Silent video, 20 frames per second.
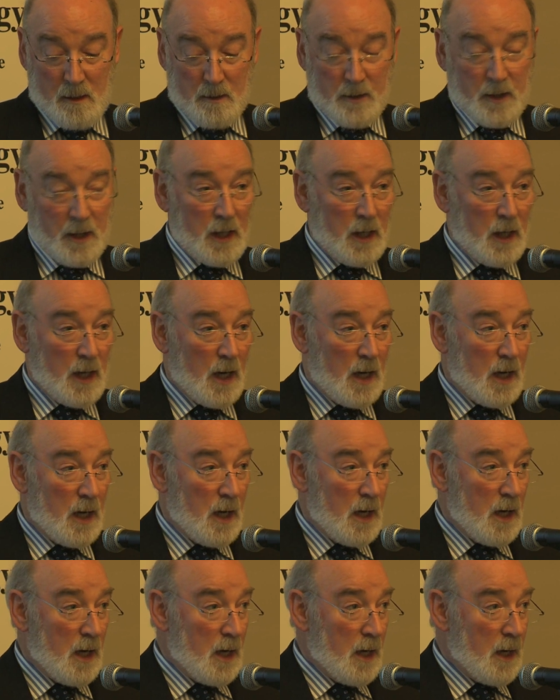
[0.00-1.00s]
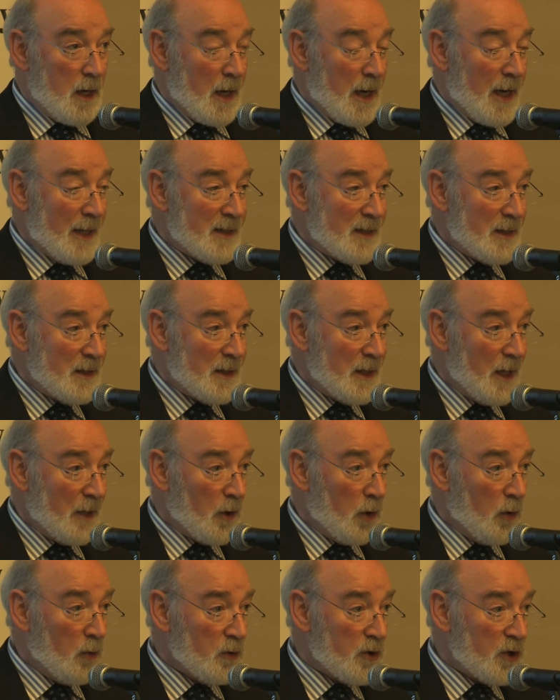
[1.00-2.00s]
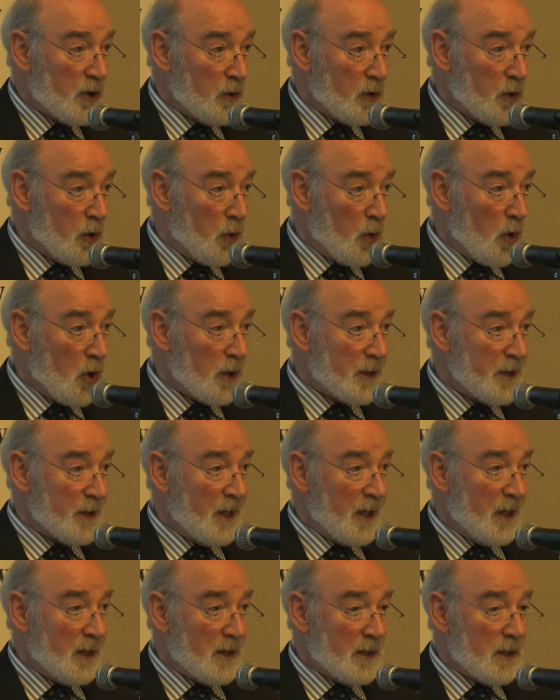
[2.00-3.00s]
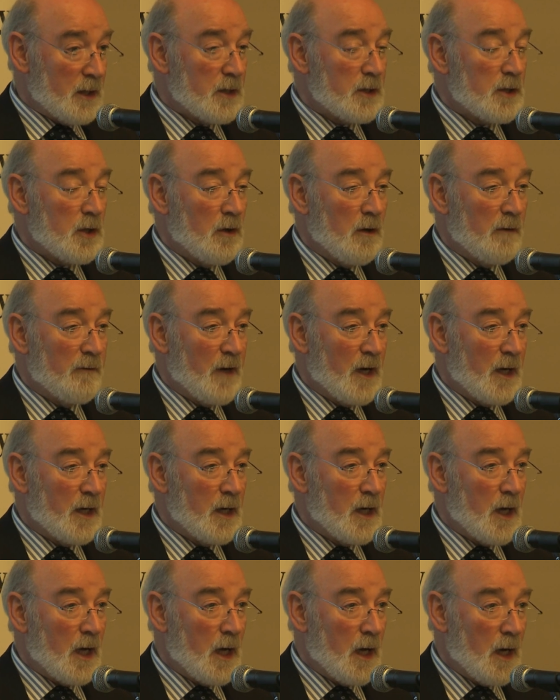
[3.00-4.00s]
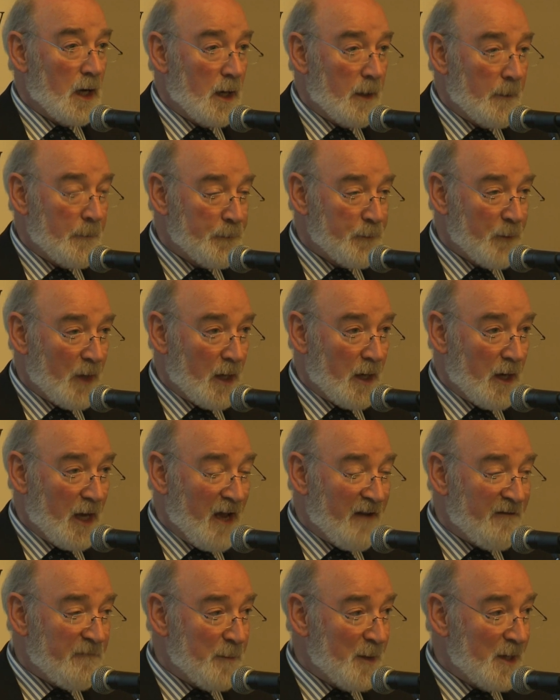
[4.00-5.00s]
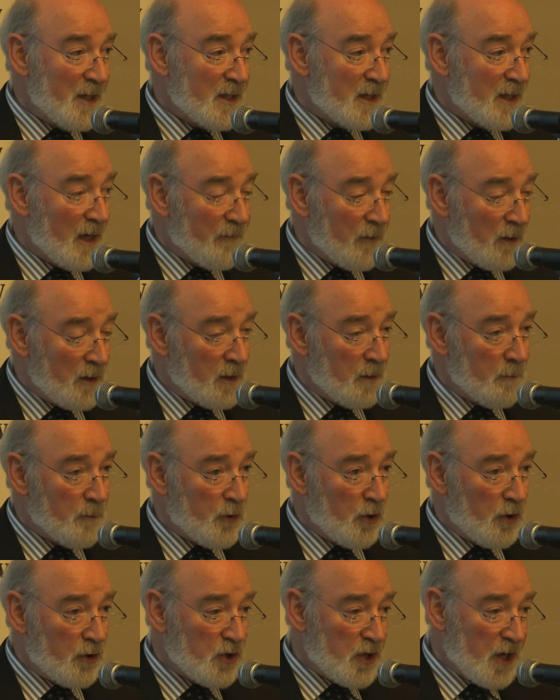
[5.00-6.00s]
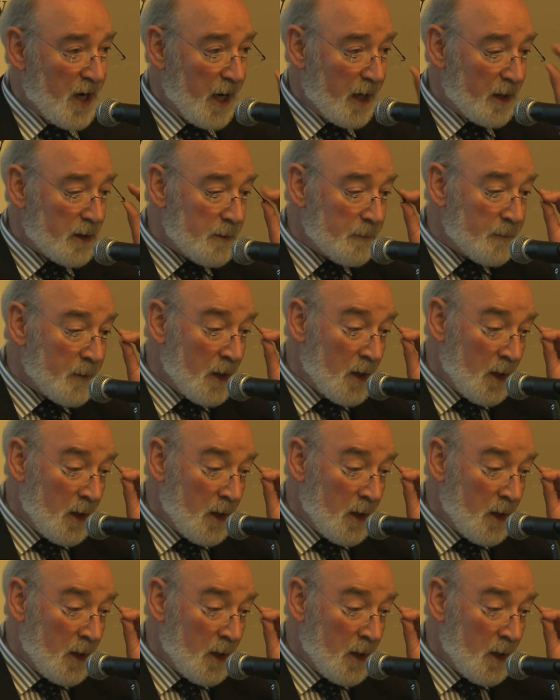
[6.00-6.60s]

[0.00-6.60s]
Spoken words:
The ICT are also coordinators of an FP7 project